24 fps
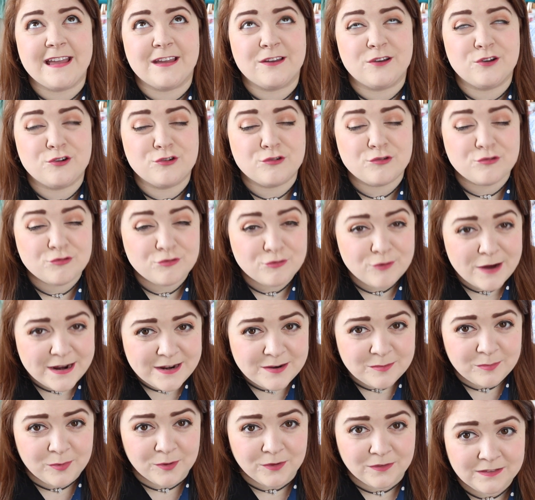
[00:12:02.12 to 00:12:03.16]

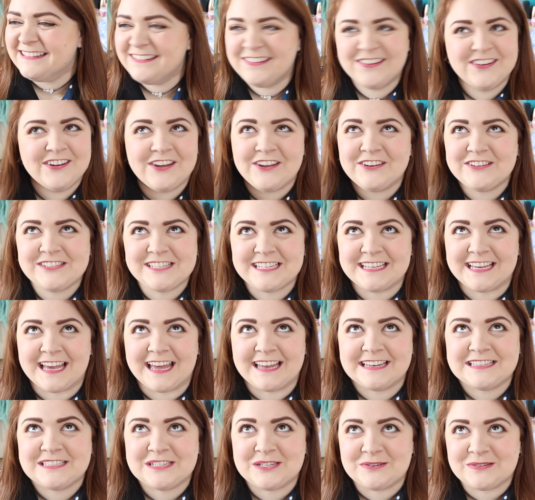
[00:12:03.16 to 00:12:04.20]
incredible not to
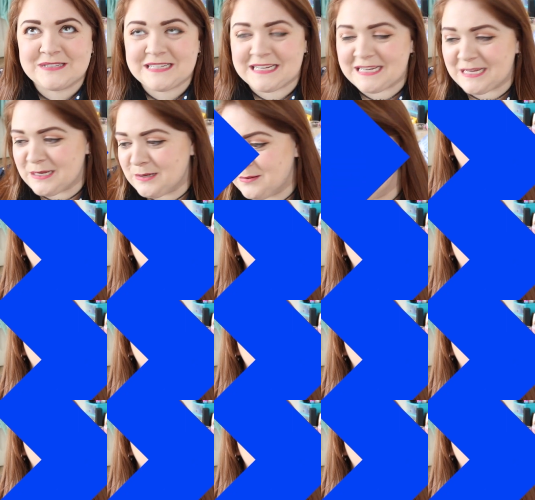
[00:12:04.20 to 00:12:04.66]
get too deep.